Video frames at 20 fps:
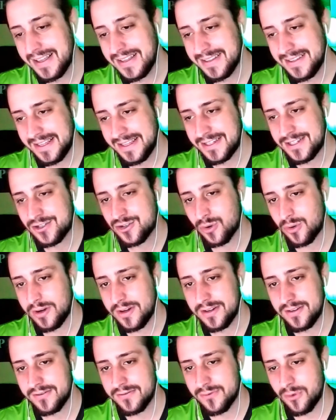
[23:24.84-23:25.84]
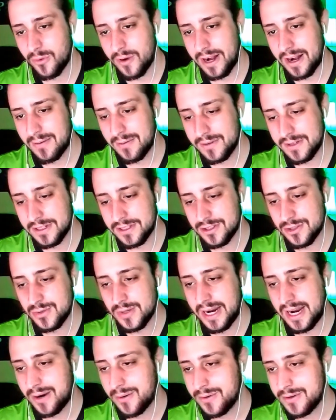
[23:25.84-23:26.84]
They shortened a 4-hour movie to 2
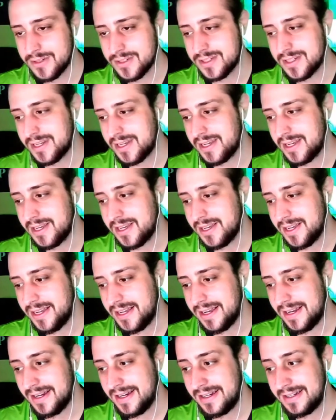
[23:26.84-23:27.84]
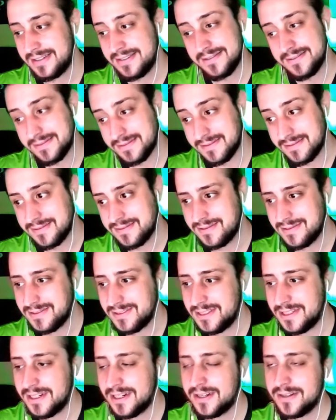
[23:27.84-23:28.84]
hours, and
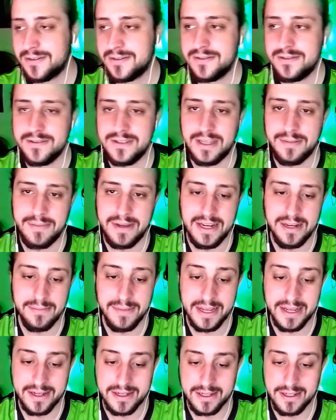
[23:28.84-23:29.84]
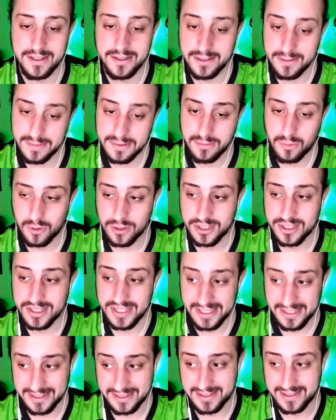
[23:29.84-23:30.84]
they made it make a little bit more
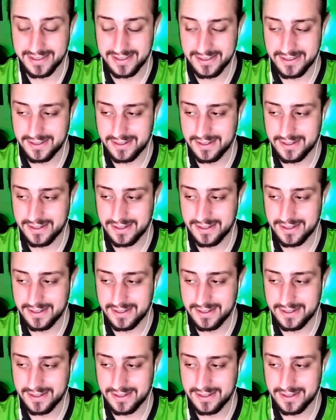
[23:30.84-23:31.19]
sense.